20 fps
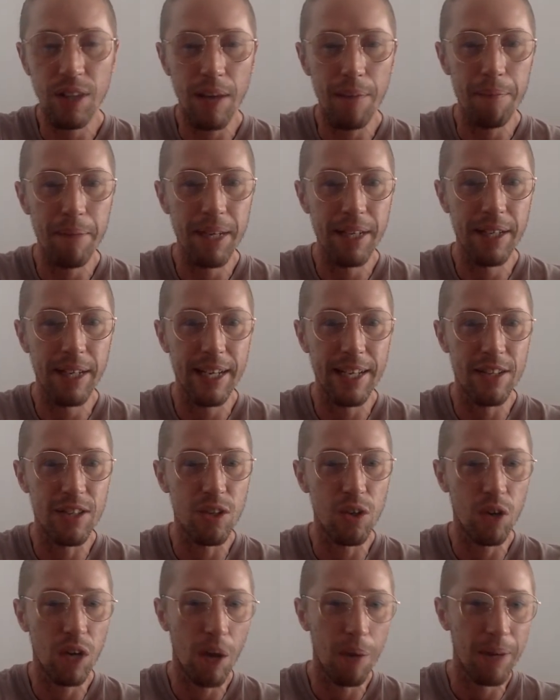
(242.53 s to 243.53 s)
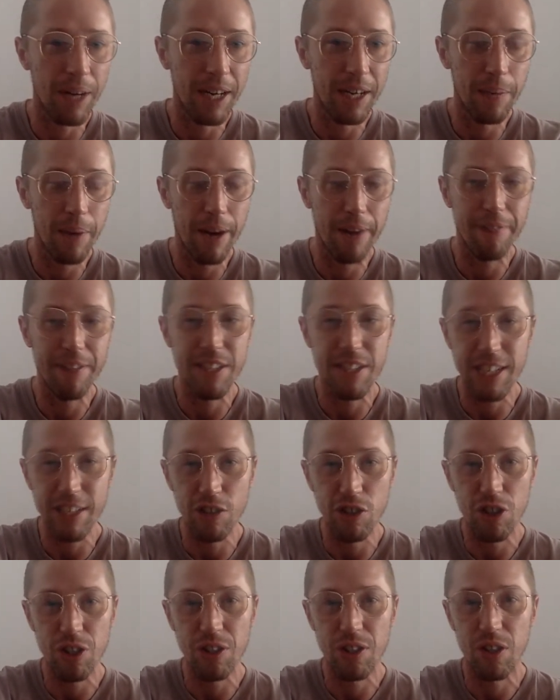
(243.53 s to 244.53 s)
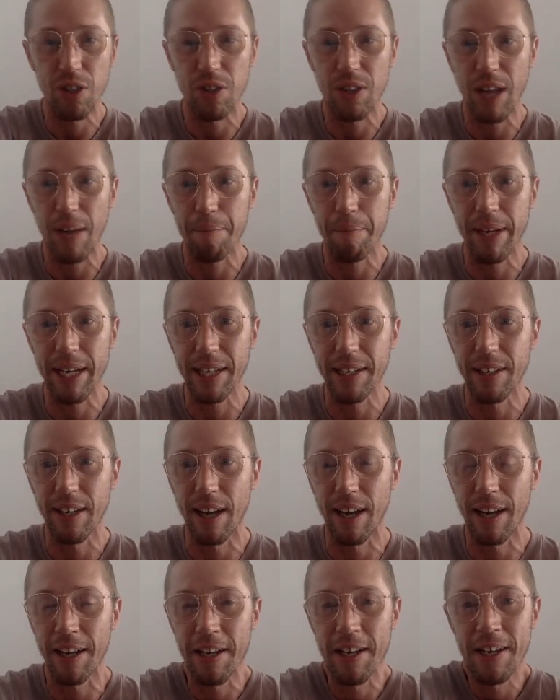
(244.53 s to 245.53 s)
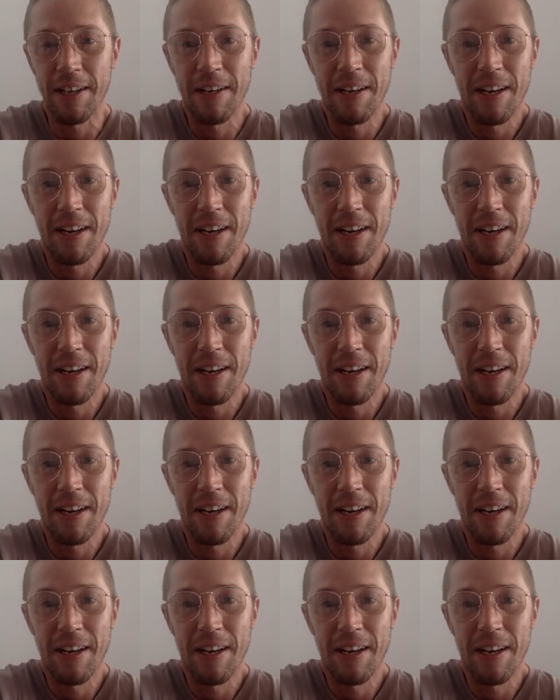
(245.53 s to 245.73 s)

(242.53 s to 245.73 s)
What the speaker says: that mean that he's not going anywhere if he's injured? Could that mean that